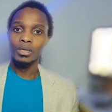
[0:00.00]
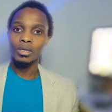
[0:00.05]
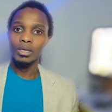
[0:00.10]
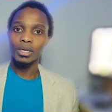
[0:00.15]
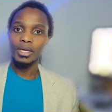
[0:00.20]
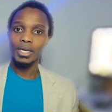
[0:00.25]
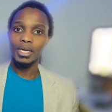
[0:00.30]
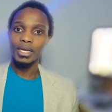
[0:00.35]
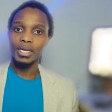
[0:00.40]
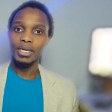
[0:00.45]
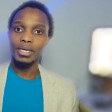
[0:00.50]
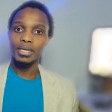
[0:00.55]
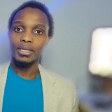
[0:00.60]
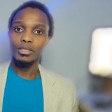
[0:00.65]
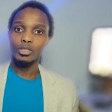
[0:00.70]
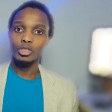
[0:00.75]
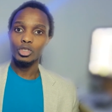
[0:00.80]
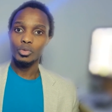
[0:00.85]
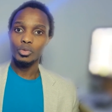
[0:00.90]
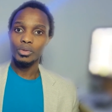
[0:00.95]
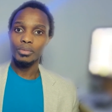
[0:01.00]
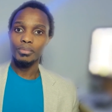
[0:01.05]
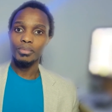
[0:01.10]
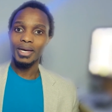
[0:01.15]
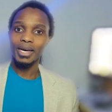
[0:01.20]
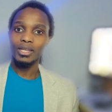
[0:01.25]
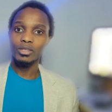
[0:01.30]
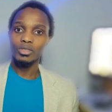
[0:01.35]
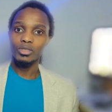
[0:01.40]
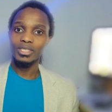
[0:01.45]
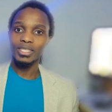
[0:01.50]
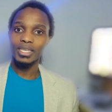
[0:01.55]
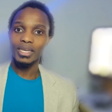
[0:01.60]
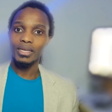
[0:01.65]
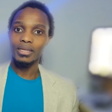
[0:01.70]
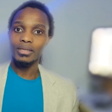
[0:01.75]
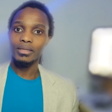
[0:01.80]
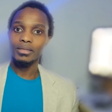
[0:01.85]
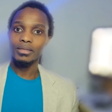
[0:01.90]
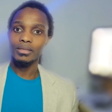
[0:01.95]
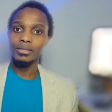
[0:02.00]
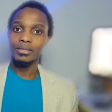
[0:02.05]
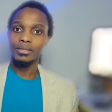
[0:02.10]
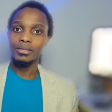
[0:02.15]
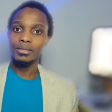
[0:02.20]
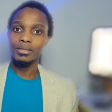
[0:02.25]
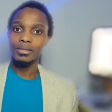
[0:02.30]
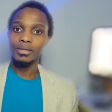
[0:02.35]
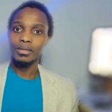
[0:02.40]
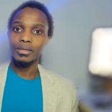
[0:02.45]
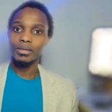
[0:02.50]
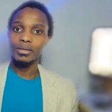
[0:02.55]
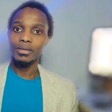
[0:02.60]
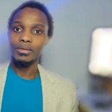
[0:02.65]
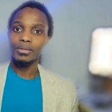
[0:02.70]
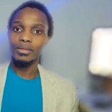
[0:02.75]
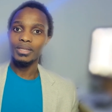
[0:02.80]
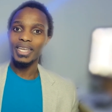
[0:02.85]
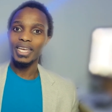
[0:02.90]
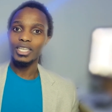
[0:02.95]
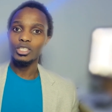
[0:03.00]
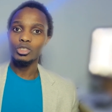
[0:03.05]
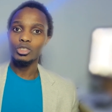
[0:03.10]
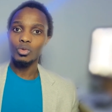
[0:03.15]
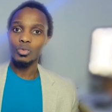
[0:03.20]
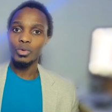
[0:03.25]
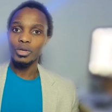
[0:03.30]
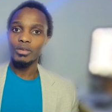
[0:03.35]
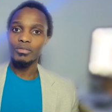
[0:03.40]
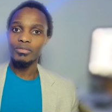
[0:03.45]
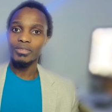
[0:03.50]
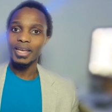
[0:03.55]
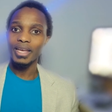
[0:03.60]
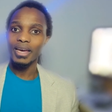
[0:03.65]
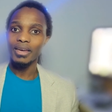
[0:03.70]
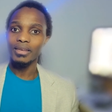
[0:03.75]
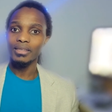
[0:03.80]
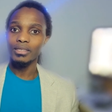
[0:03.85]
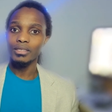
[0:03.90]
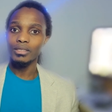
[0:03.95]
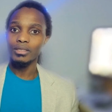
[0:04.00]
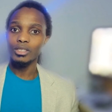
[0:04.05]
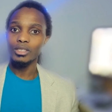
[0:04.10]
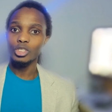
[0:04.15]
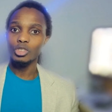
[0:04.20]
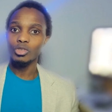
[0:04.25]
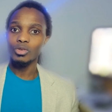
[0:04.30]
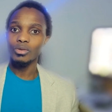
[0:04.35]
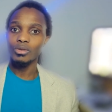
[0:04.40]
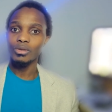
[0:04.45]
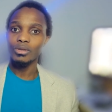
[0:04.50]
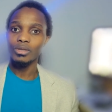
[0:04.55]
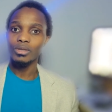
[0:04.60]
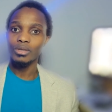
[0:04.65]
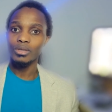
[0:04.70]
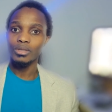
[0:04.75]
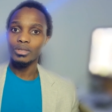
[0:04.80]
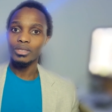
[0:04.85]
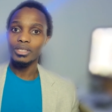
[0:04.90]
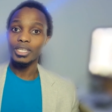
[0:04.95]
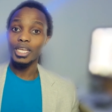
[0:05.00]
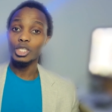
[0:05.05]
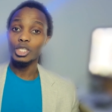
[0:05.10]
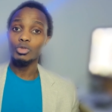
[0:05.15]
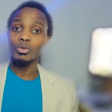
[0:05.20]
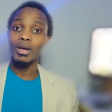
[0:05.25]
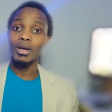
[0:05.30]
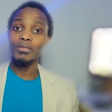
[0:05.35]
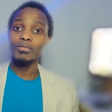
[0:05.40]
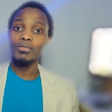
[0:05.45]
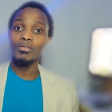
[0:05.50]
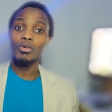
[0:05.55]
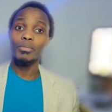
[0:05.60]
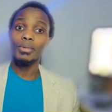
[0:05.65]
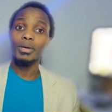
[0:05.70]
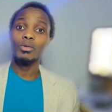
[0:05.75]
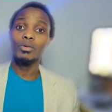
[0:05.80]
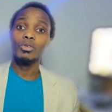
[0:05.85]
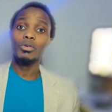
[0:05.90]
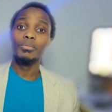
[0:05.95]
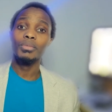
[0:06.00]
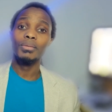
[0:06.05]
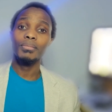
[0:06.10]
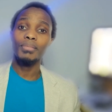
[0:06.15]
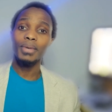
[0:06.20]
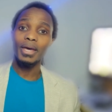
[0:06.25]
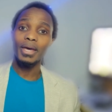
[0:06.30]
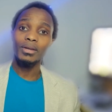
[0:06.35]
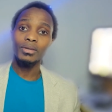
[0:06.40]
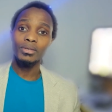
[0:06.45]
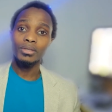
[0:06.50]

and you will understand natural way of life, natural environment a little bit better.